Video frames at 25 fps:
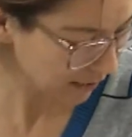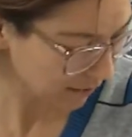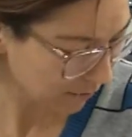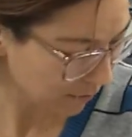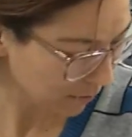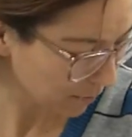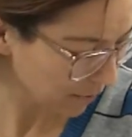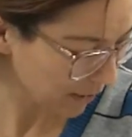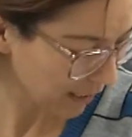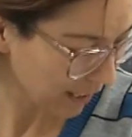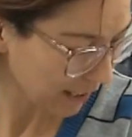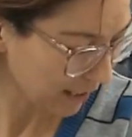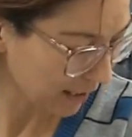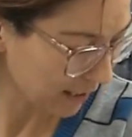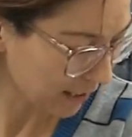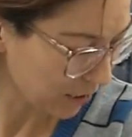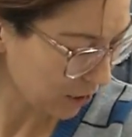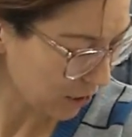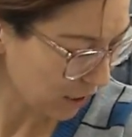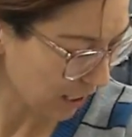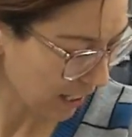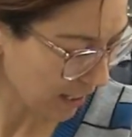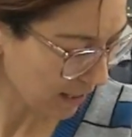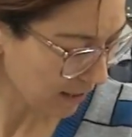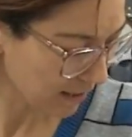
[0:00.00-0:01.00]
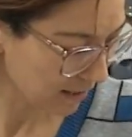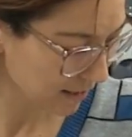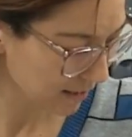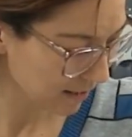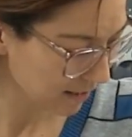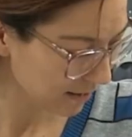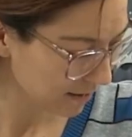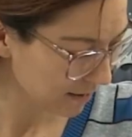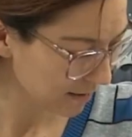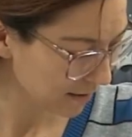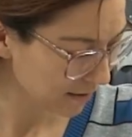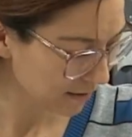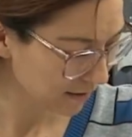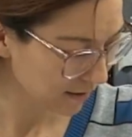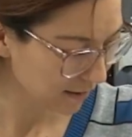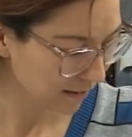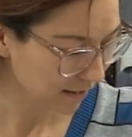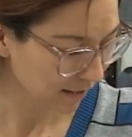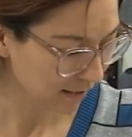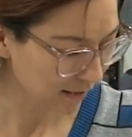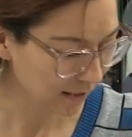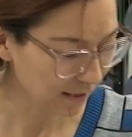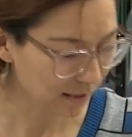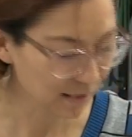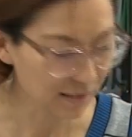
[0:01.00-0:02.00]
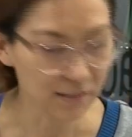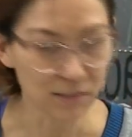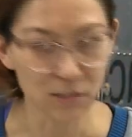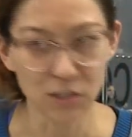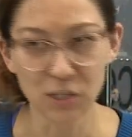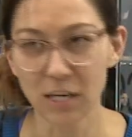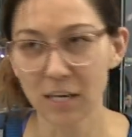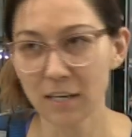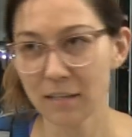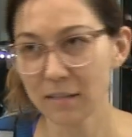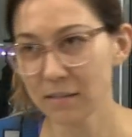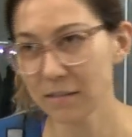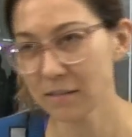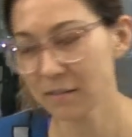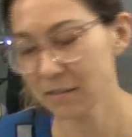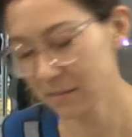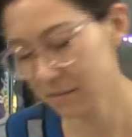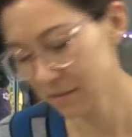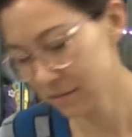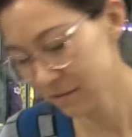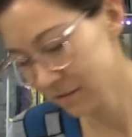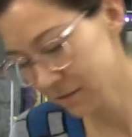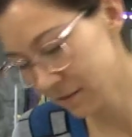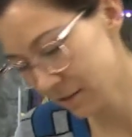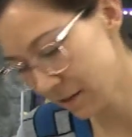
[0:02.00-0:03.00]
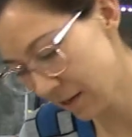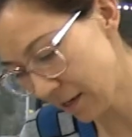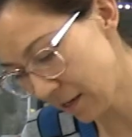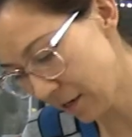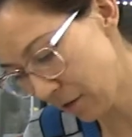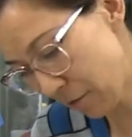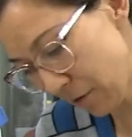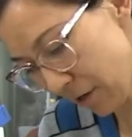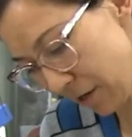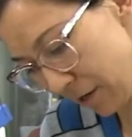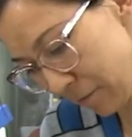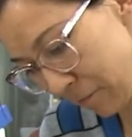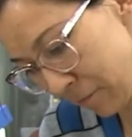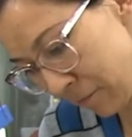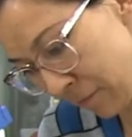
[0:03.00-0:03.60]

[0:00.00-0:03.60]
even playing? The Jets? I think the Jets. Anyway,